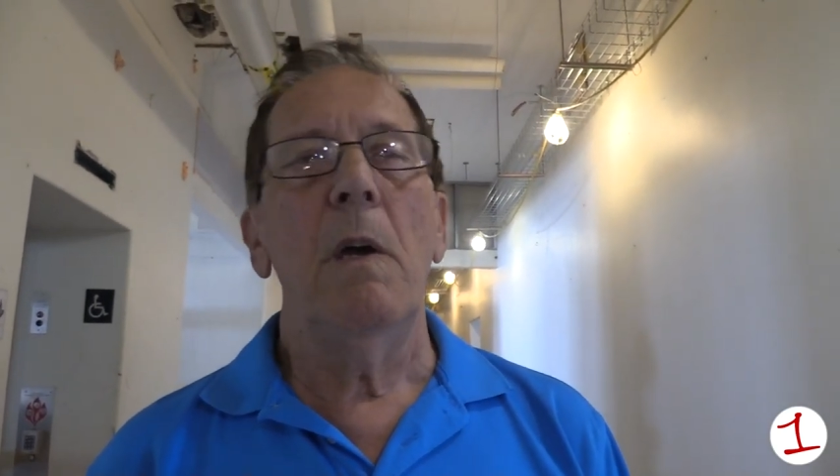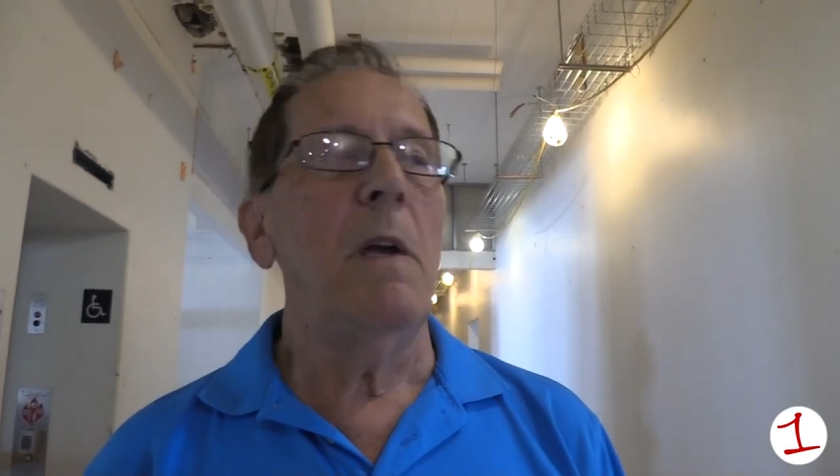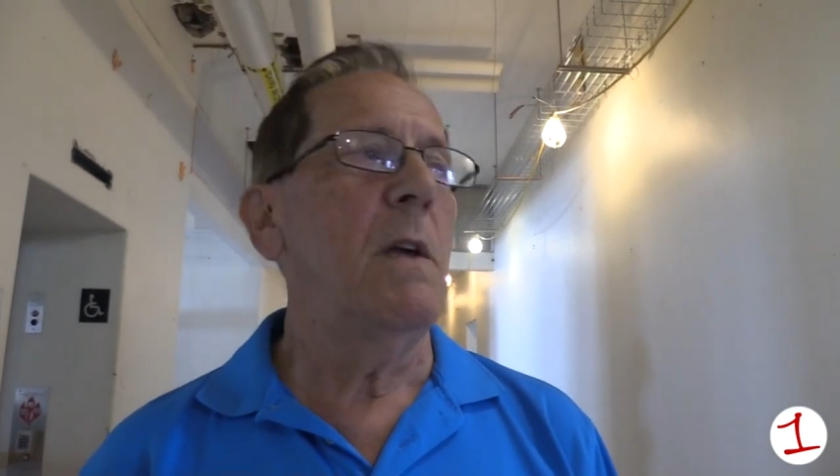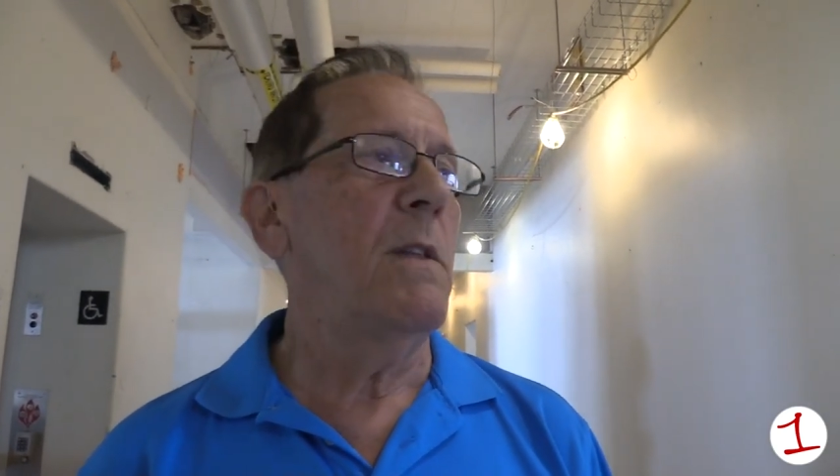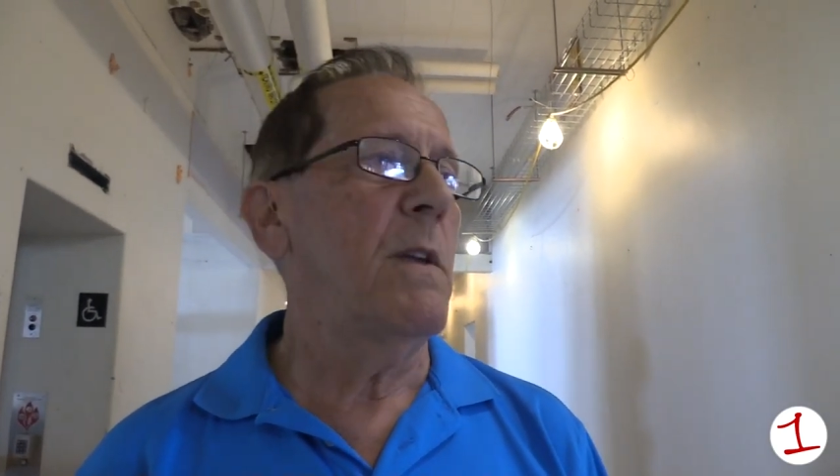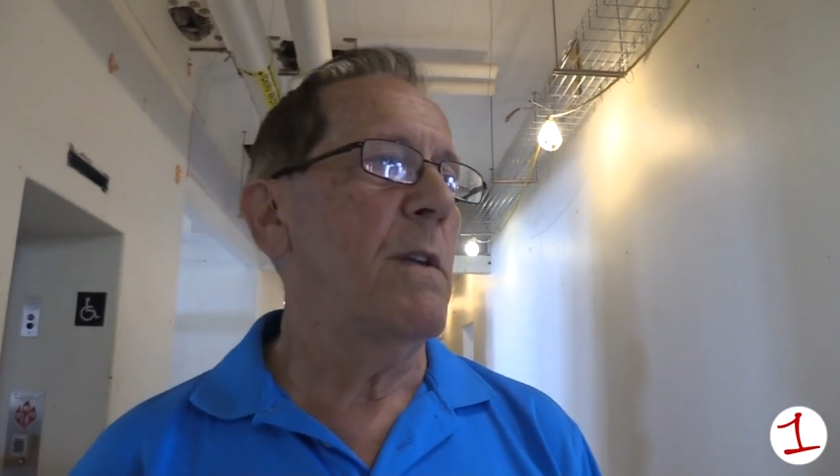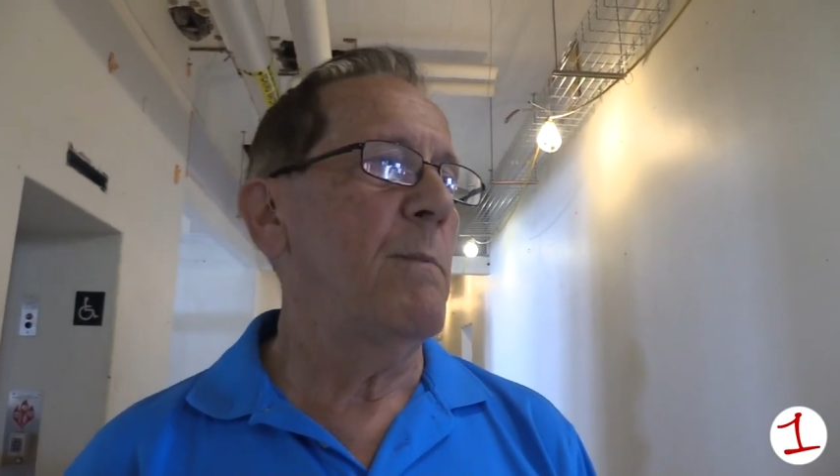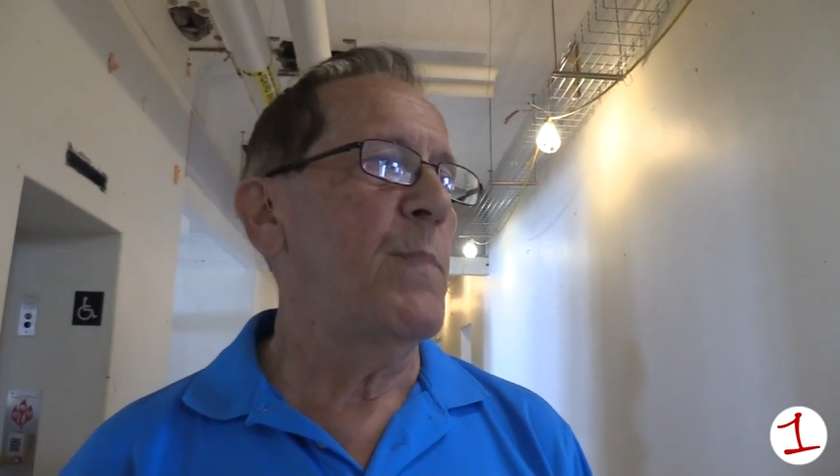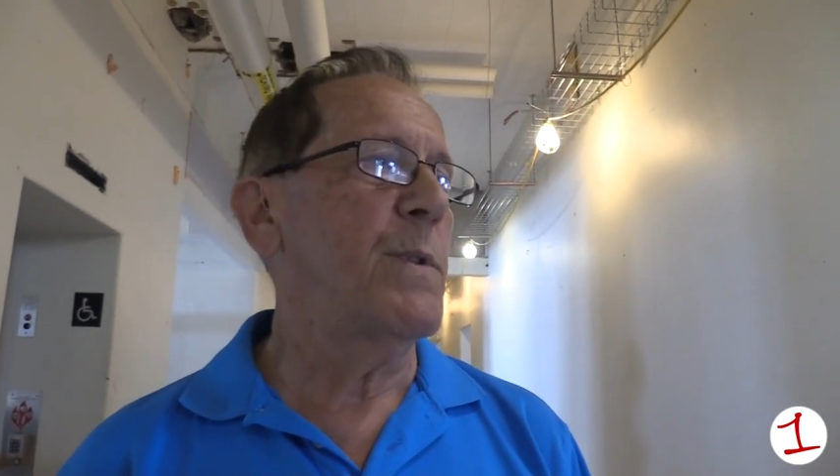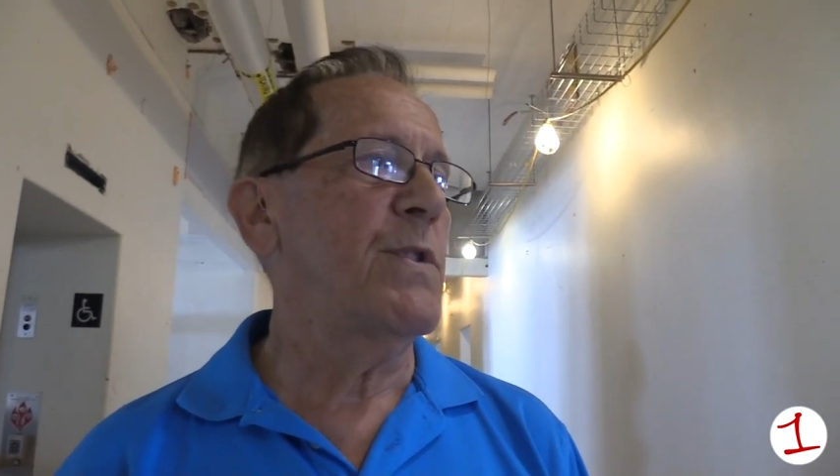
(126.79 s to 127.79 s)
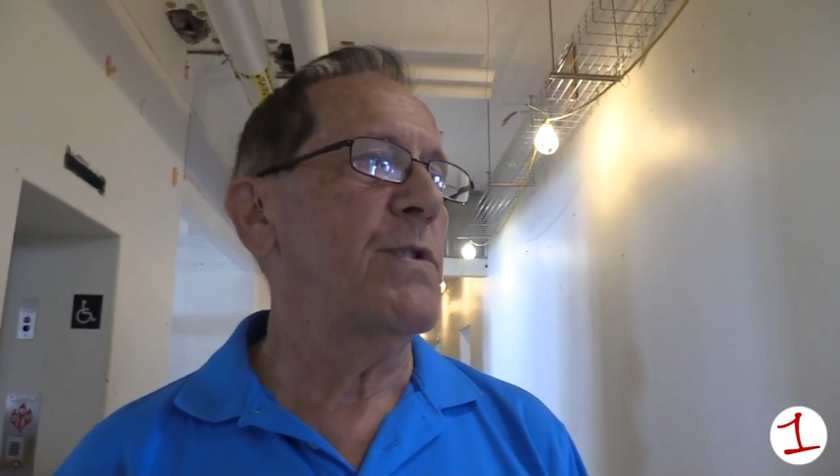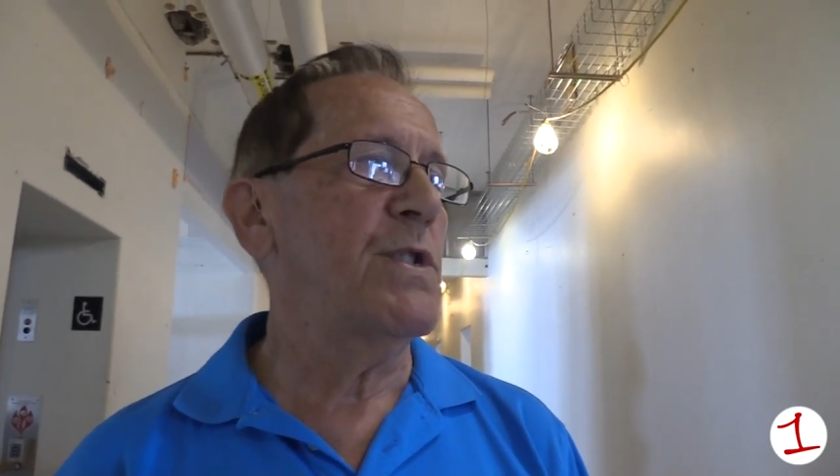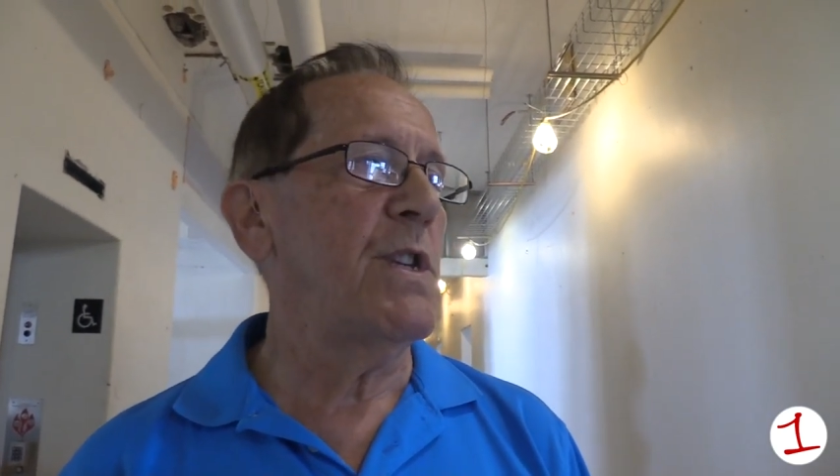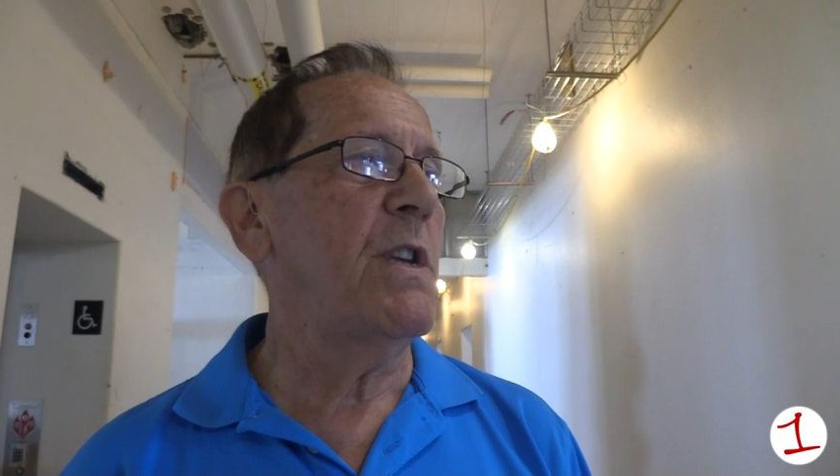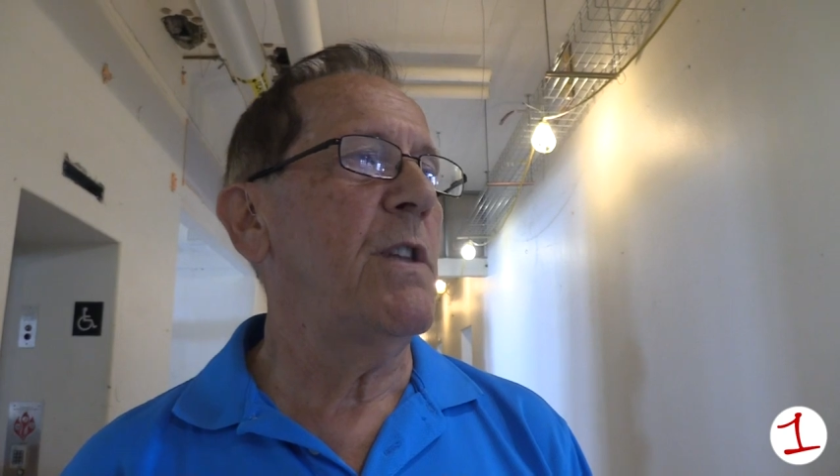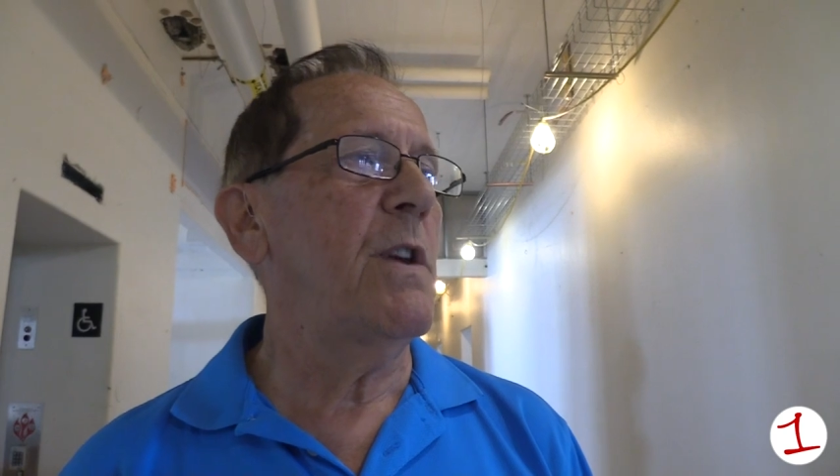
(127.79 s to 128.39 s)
and uh, but to see